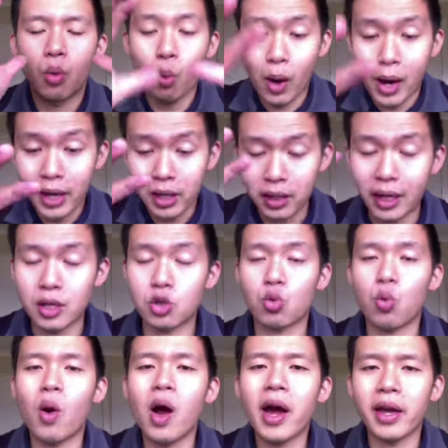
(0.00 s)
why
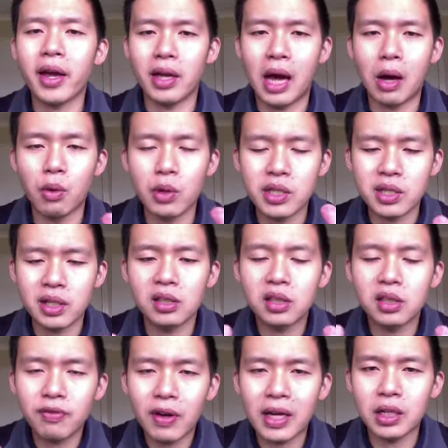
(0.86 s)
that is why our
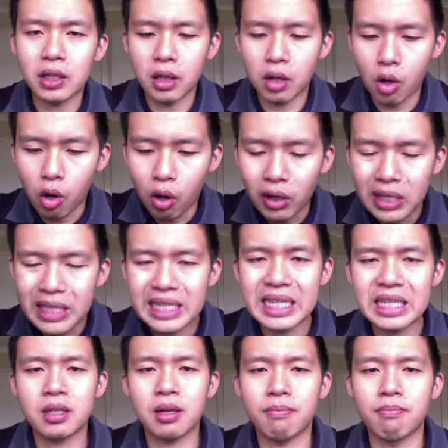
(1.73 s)
sales funnel or our
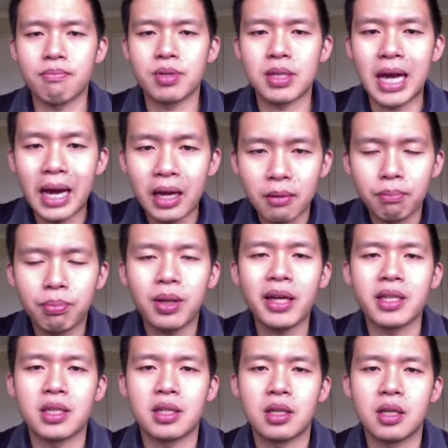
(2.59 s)
systems are in
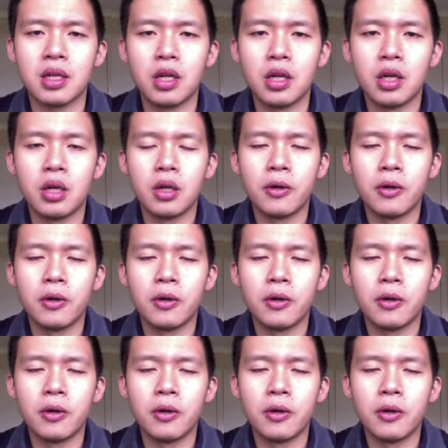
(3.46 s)
place